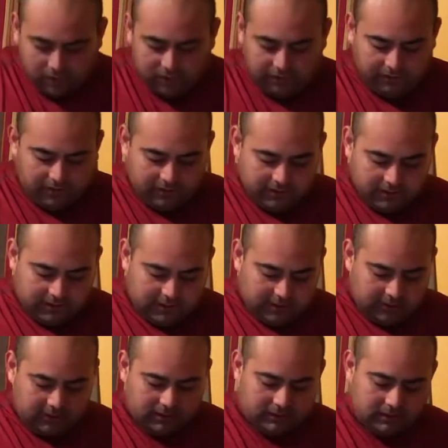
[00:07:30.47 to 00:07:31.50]
motor first,
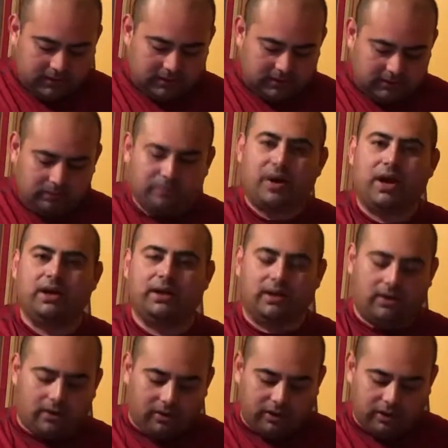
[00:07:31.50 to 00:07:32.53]
you know, because probably
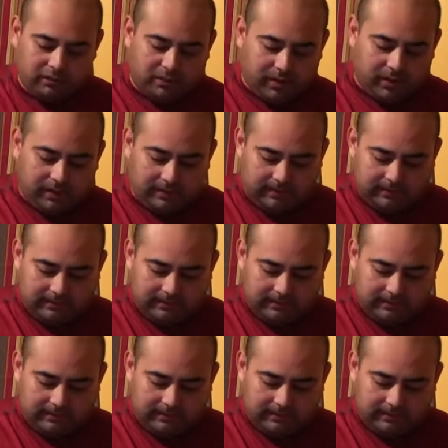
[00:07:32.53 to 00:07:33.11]
the hardest part.